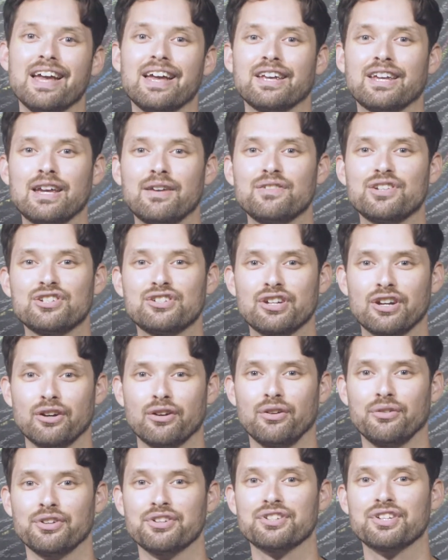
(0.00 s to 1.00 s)
gives
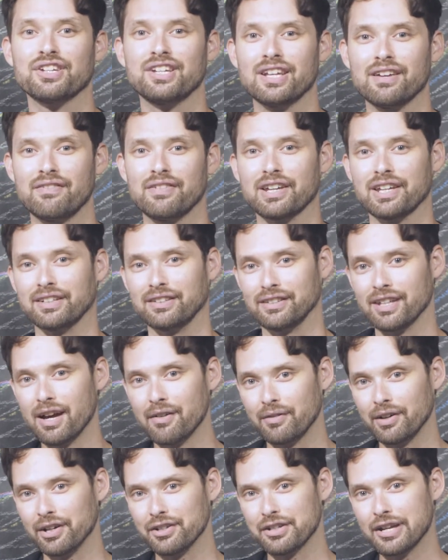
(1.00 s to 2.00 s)
shareholders significant
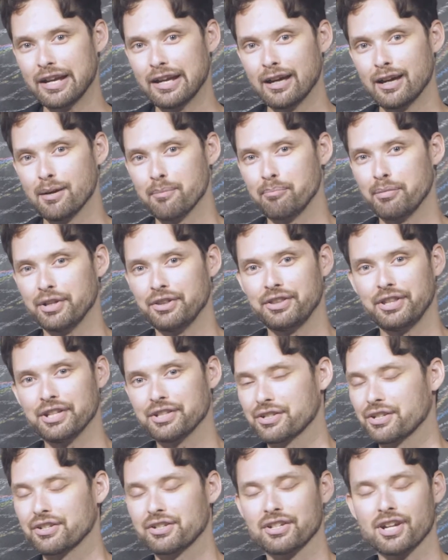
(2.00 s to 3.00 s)
leverage, but
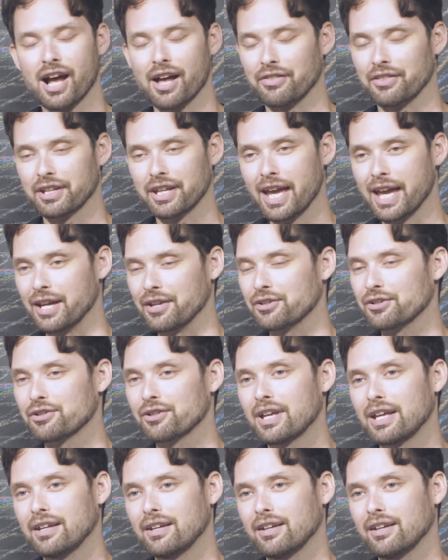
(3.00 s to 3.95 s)
this is not the case.